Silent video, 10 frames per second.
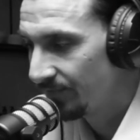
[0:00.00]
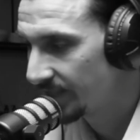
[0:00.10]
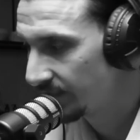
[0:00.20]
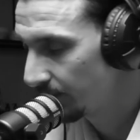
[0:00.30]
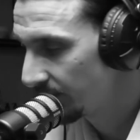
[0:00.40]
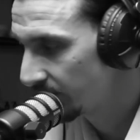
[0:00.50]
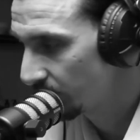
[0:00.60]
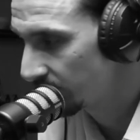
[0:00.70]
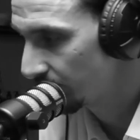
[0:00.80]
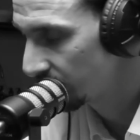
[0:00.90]
is the best
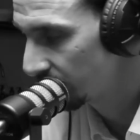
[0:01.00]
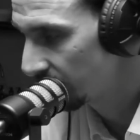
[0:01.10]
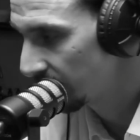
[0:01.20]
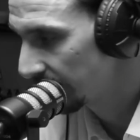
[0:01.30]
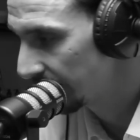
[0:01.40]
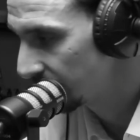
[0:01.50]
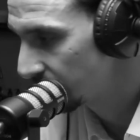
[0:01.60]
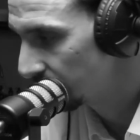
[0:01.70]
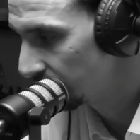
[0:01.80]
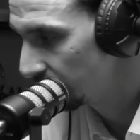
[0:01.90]
response you can get.
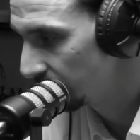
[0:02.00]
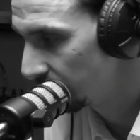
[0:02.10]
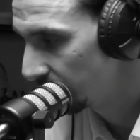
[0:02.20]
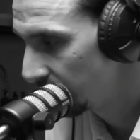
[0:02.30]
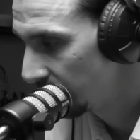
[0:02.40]
So